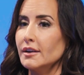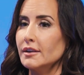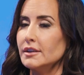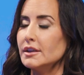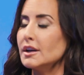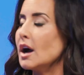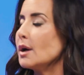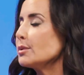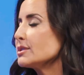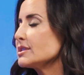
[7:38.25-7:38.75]

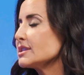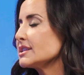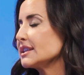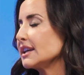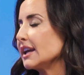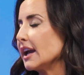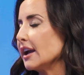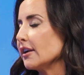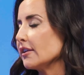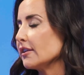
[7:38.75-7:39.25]
I was
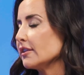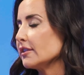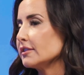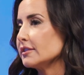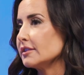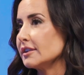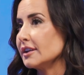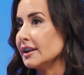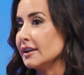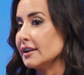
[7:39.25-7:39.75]

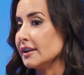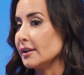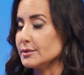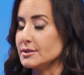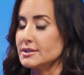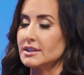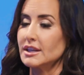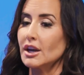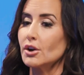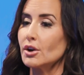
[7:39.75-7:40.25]
scared, and I was
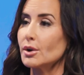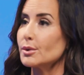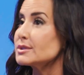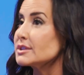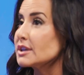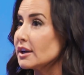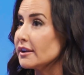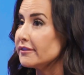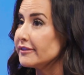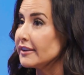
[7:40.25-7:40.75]
scared I was
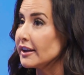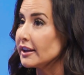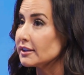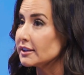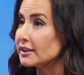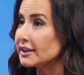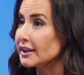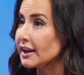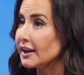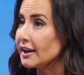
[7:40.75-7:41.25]
going to fail
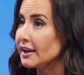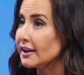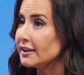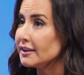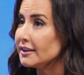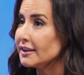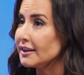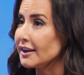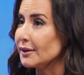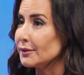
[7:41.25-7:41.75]

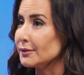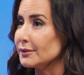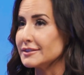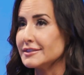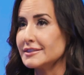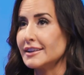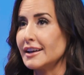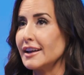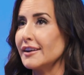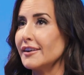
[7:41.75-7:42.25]
again, and
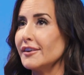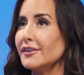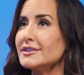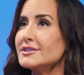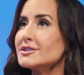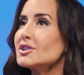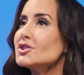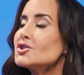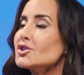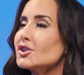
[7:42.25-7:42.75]
had all
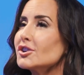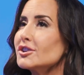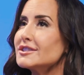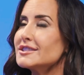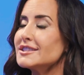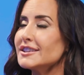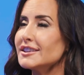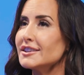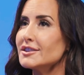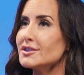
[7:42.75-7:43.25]
these
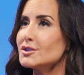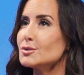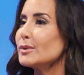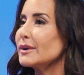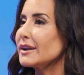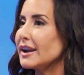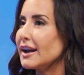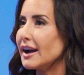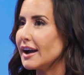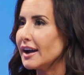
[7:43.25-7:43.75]
uncertainties,
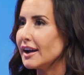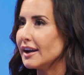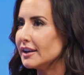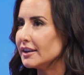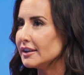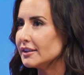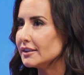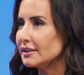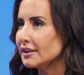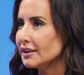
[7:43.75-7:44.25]
but
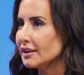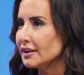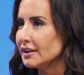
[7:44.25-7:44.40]
I